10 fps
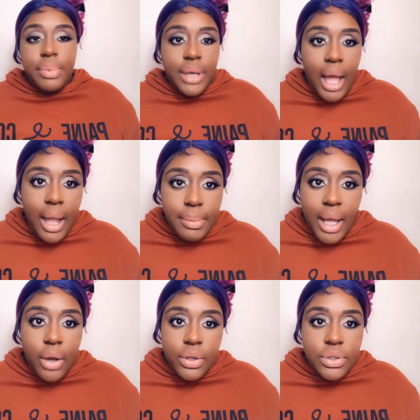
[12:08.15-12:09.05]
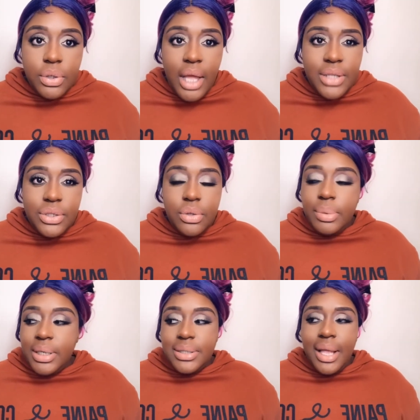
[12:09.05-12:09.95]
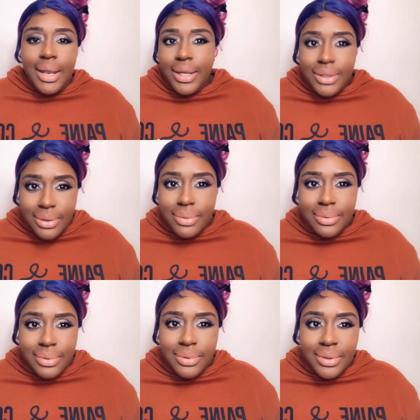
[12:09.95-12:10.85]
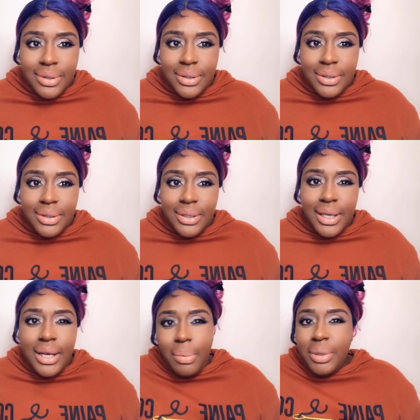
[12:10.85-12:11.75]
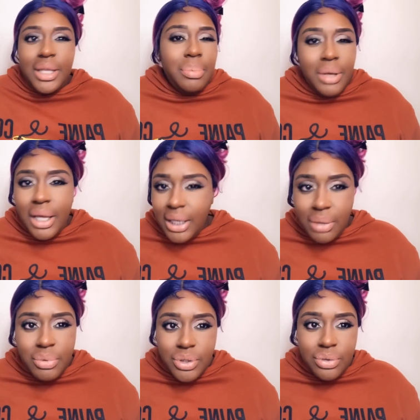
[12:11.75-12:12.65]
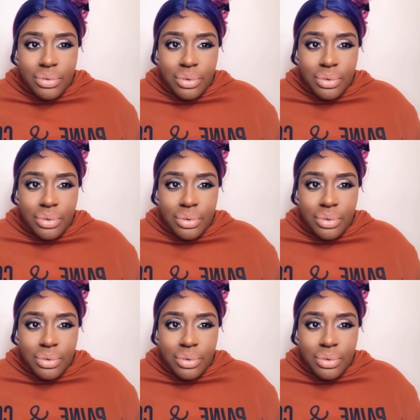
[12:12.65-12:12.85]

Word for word: But I'm not going to lie to you because I like you. And I want to keep it a honey with you.